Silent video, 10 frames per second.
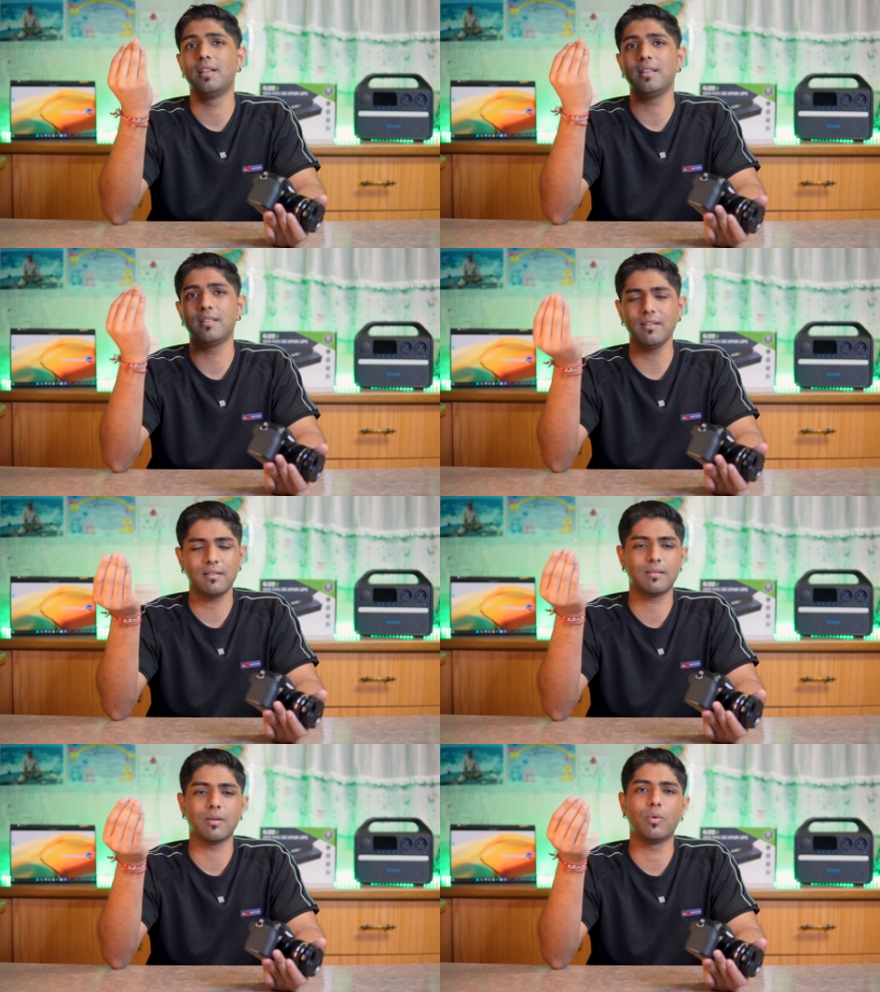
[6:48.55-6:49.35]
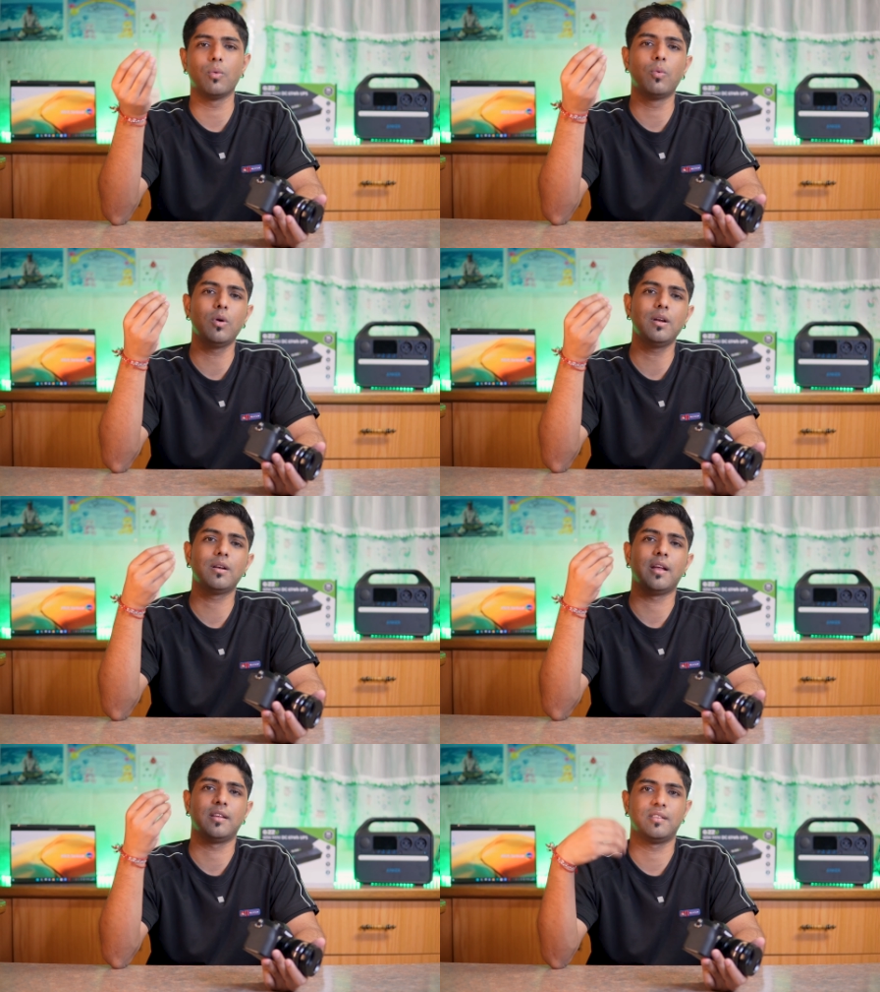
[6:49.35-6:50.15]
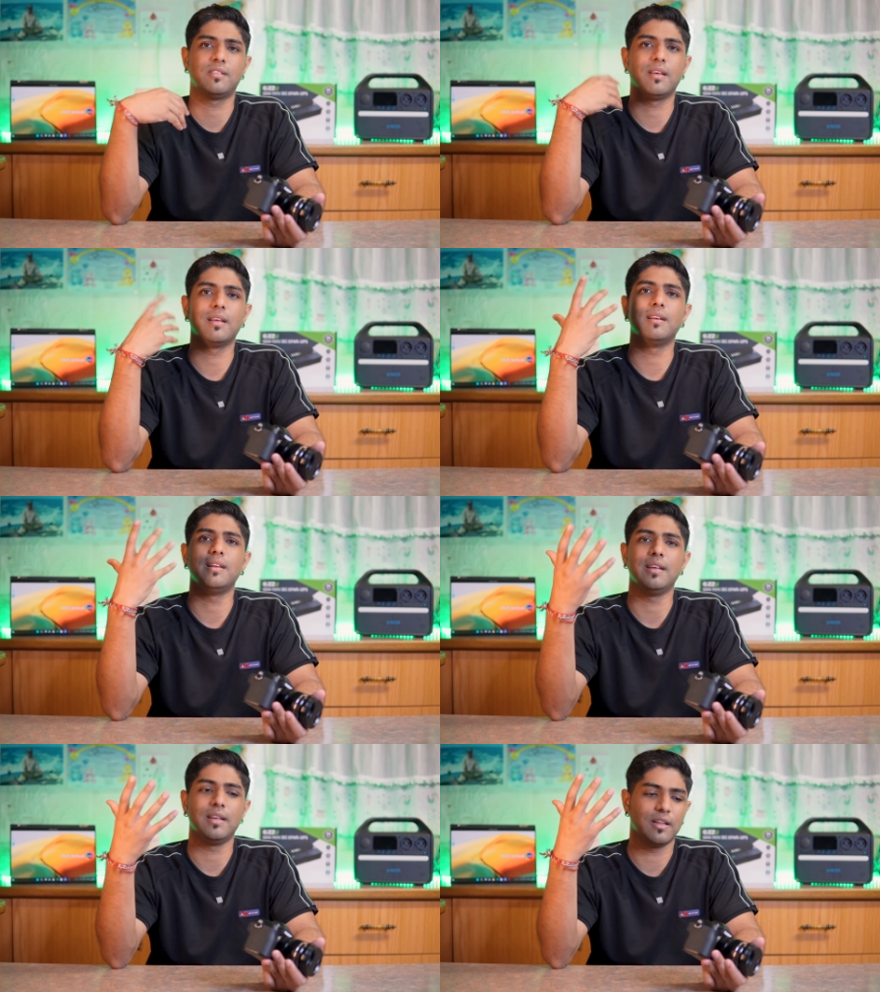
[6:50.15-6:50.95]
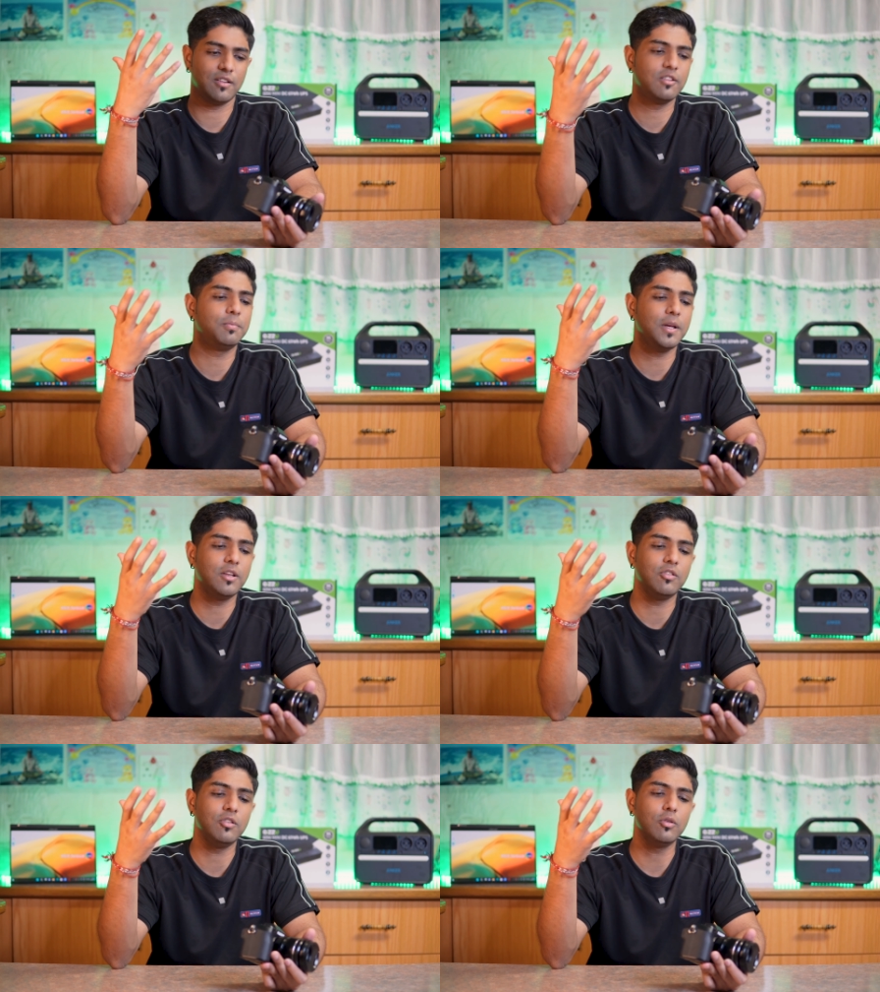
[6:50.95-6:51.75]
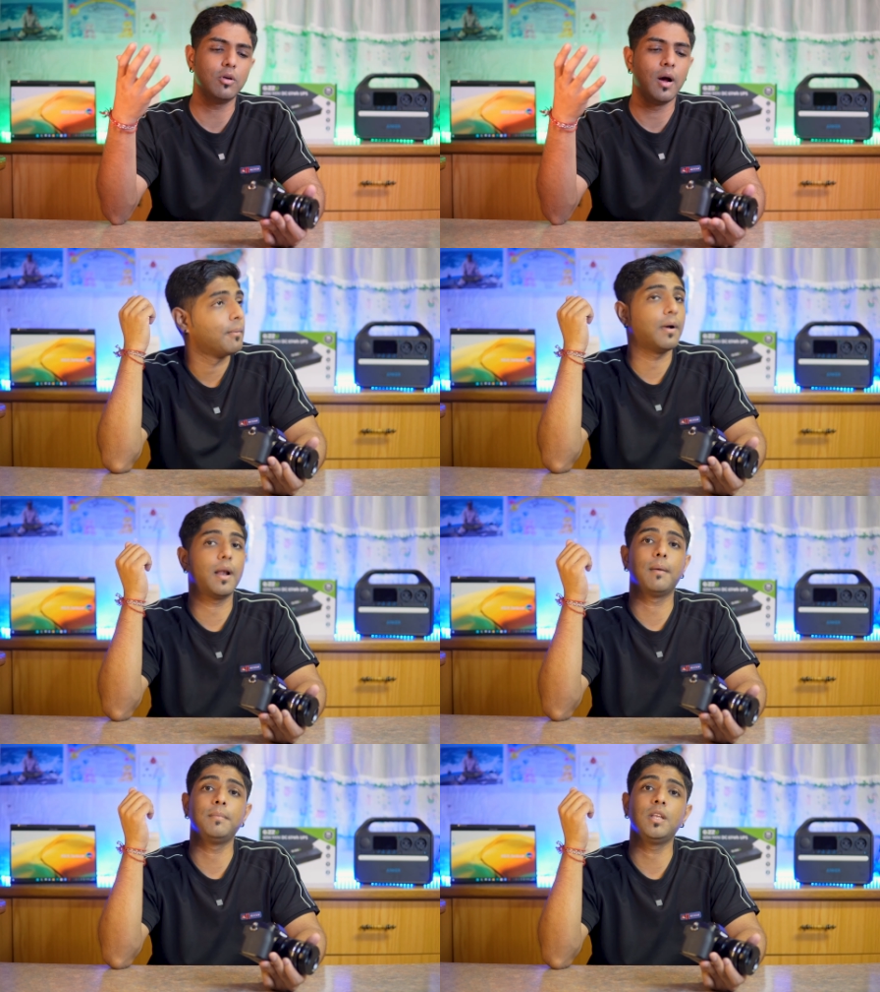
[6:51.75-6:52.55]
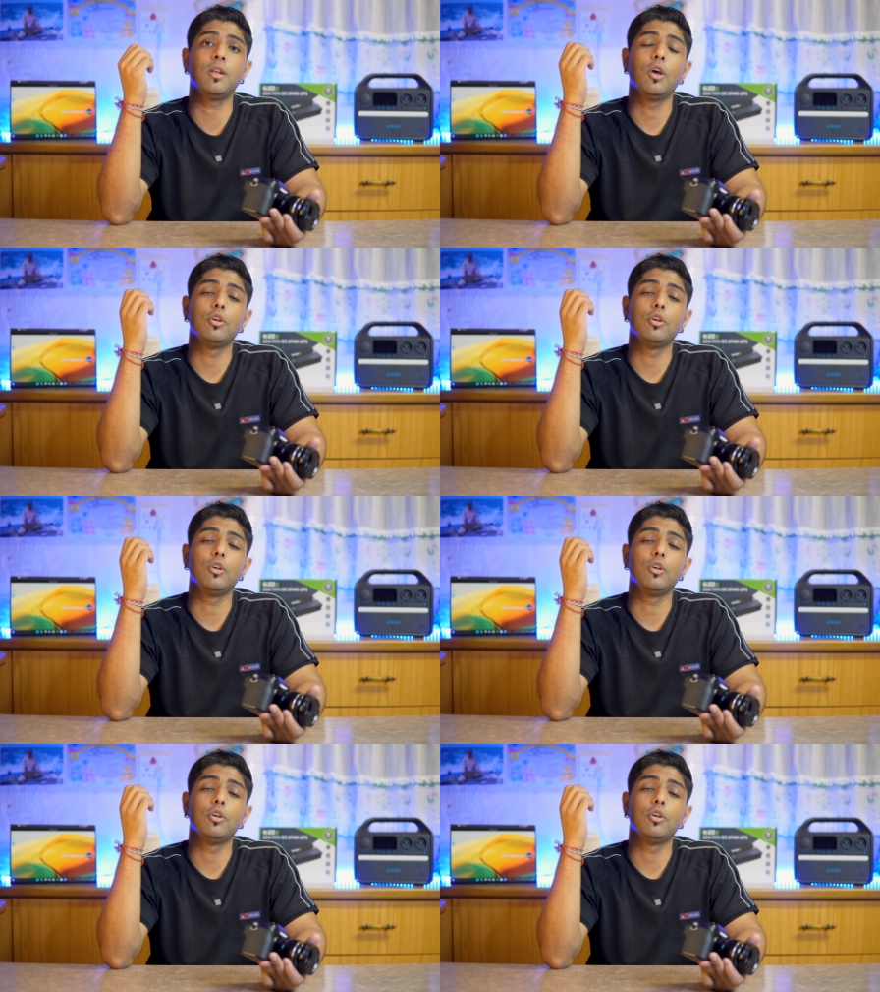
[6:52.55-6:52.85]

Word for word: then this wouldn't necessarily speak to you. Well, I mean,